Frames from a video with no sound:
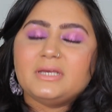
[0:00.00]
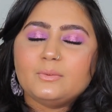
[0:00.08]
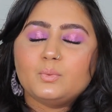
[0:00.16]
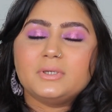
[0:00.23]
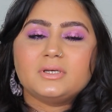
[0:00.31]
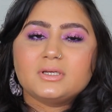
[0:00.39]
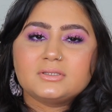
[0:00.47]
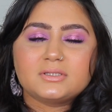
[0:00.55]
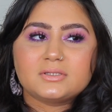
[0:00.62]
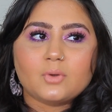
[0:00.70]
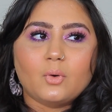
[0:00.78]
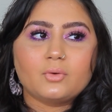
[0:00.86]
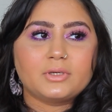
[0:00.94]
event
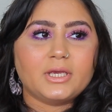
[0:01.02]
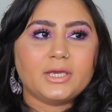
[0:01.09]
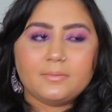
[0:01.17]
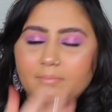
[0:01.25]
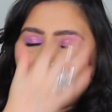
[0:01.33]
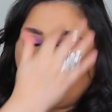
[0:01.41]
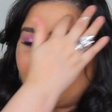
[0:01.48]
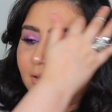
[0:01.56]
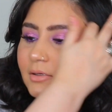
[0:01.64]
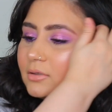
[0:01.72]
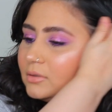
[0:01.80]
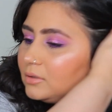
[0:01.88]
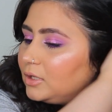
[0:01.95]
it's okay, but